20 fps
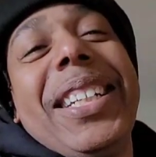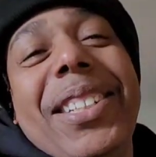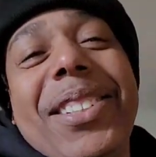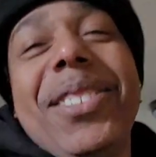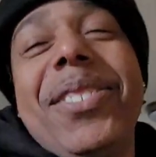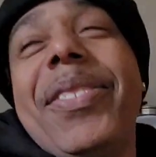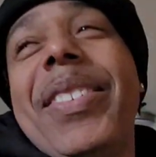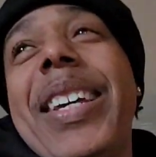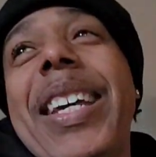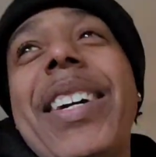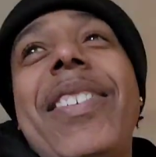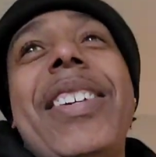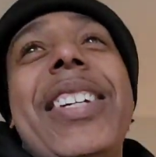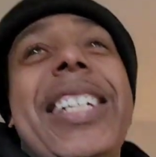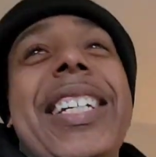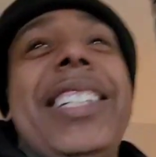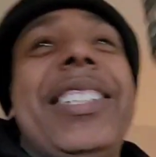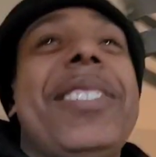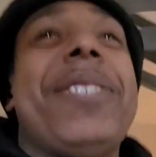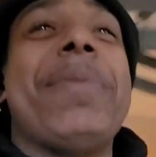do, man? What
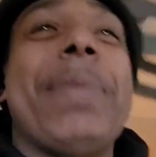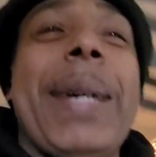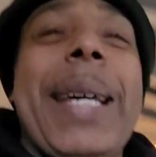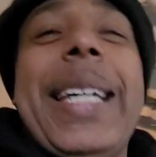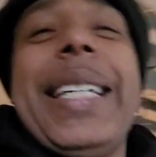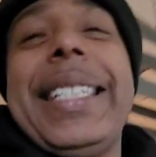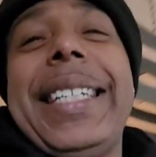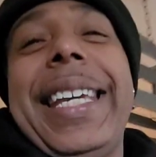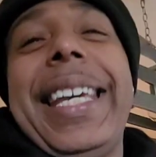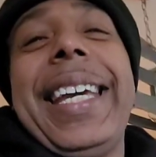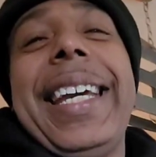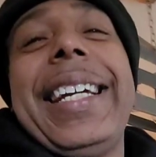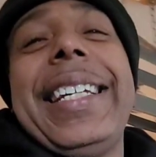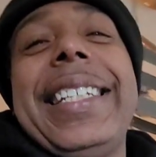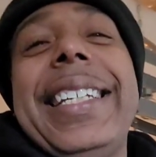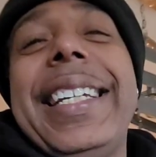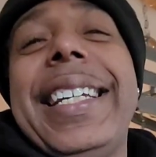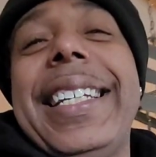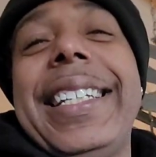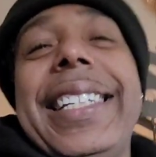they do, man? Yeah,
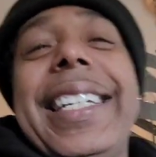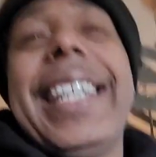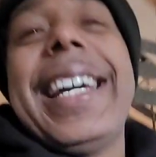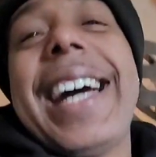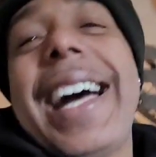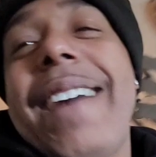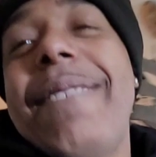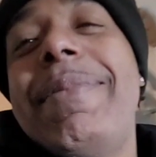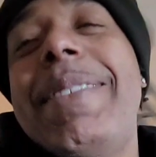yeah, yeah.